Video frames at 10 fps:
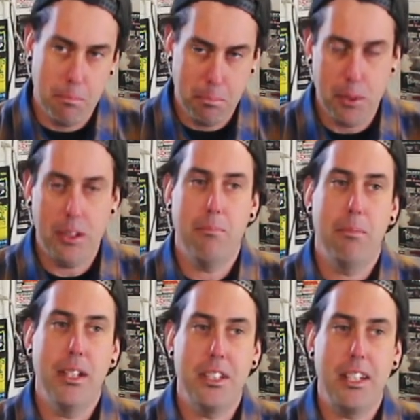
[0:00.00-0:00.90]
put the
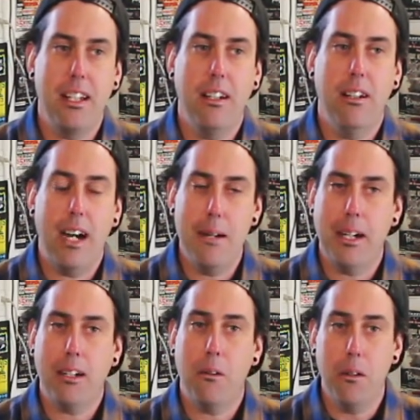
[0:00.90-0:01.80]
Bilstein
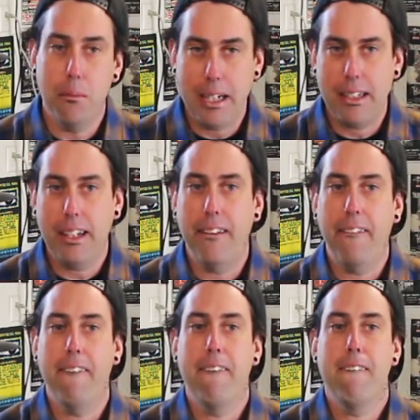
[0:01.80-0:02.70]
iLock coil back
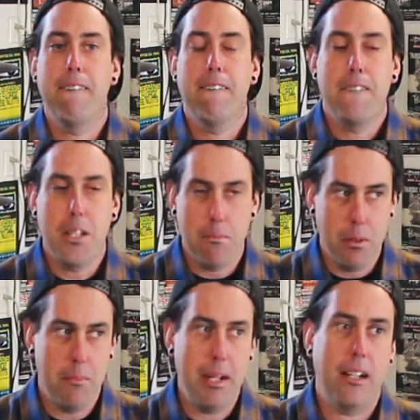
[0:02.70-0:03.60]
together,
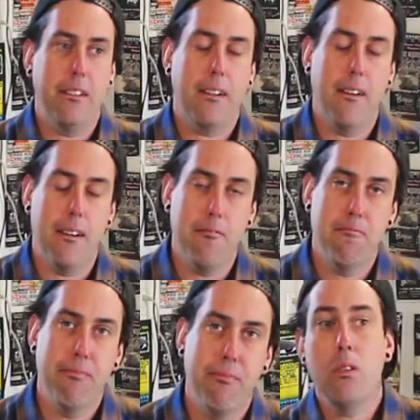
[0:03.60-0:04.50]
put it back on the car.
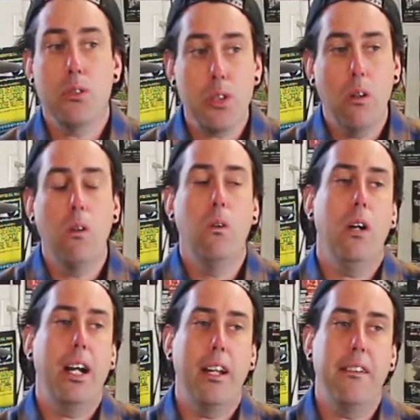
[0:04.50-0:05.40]
So
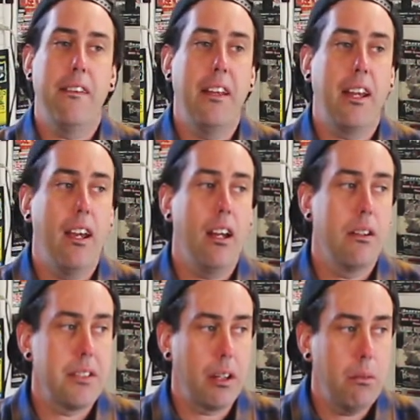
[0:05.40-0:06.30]
I got to thinking, I
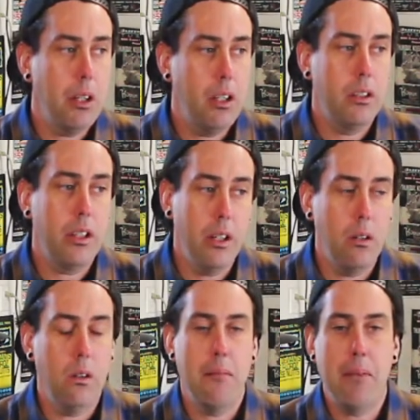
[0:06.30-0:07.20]
was like, well, you
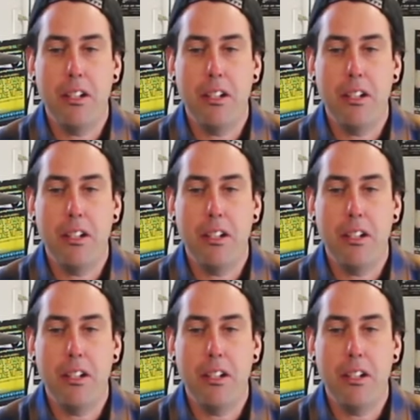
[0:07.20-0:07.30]
know, I might